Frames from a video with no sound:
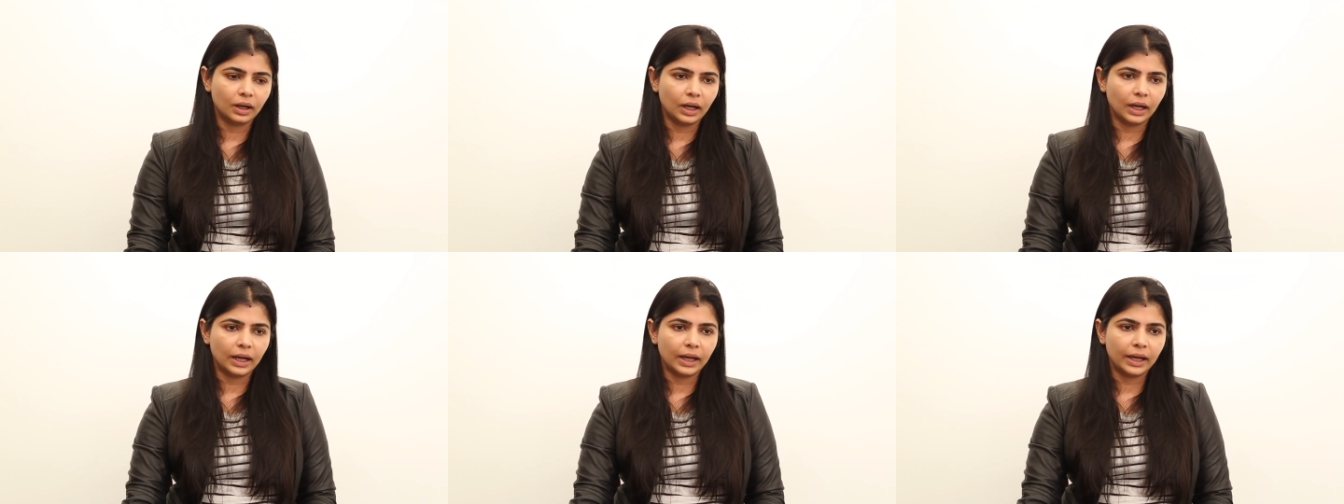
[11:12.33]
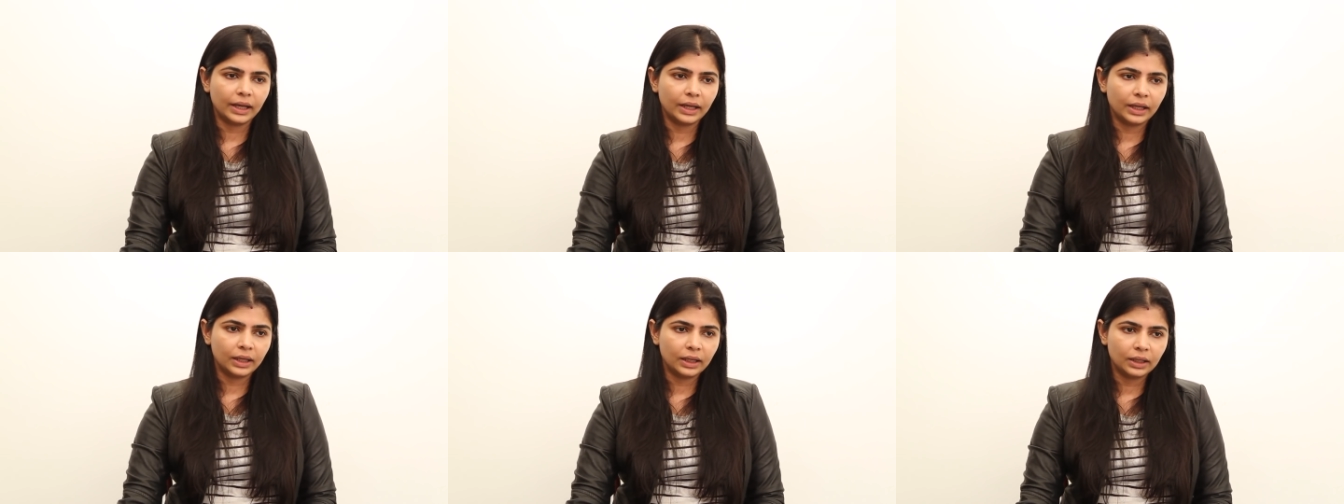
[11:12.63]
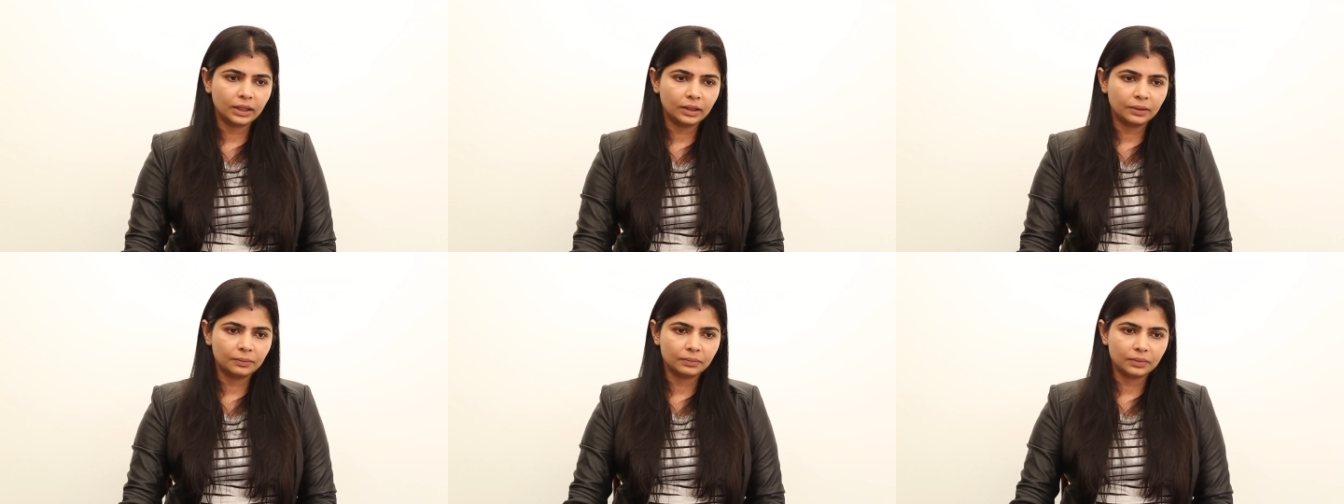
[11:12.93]

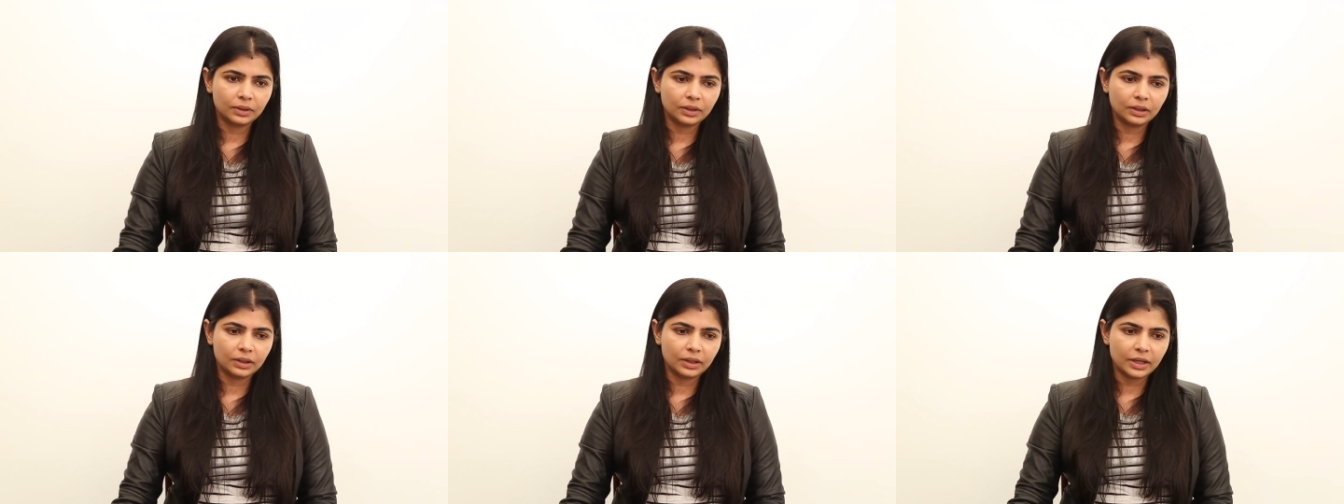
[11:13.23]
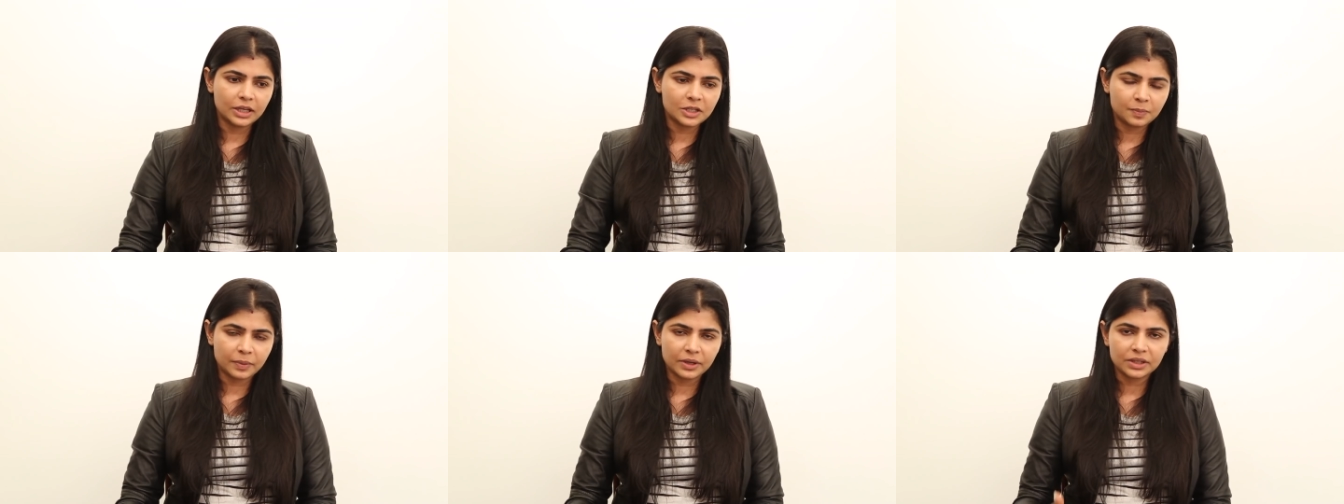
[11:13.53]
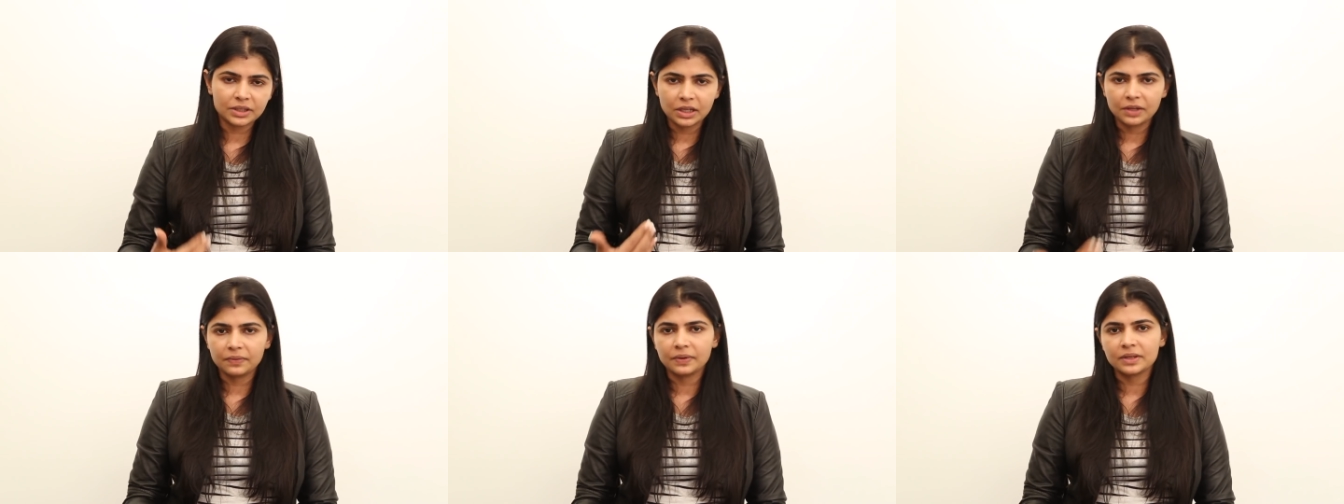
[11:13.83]
I
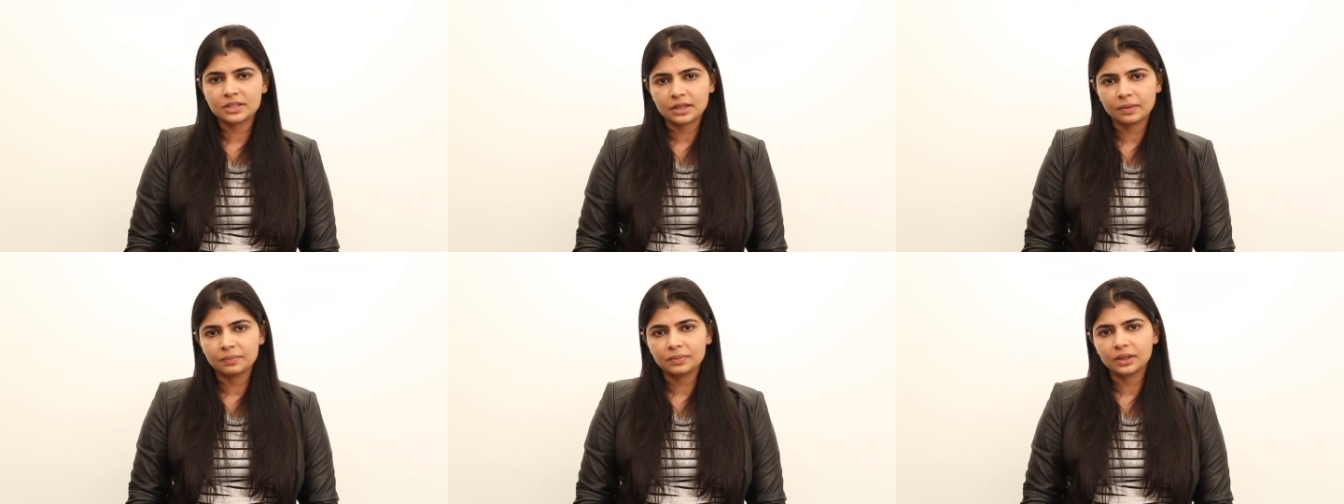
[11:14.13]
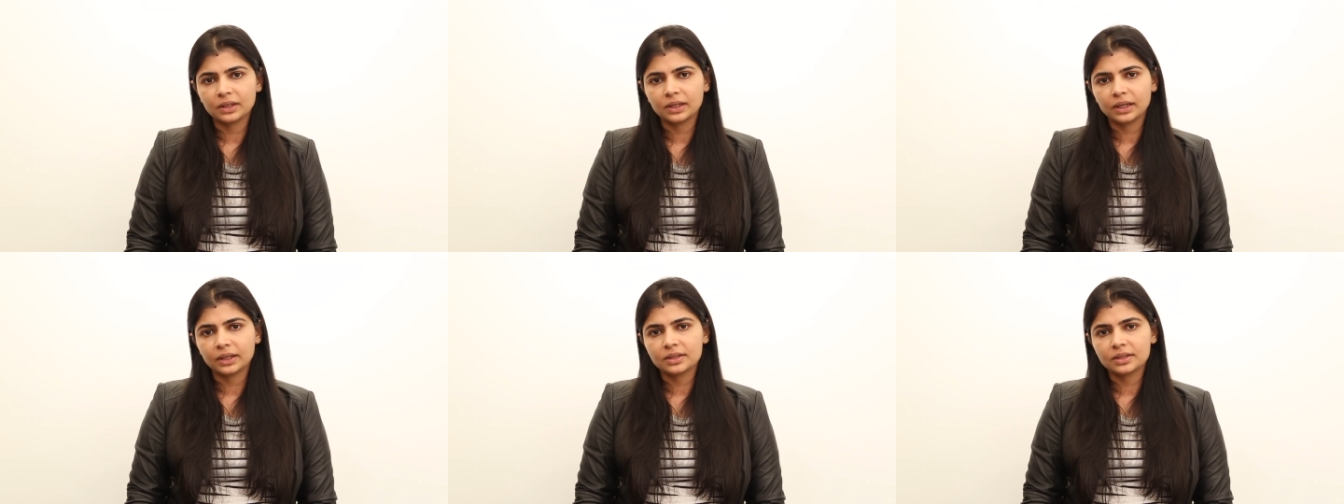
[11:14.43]
especially when something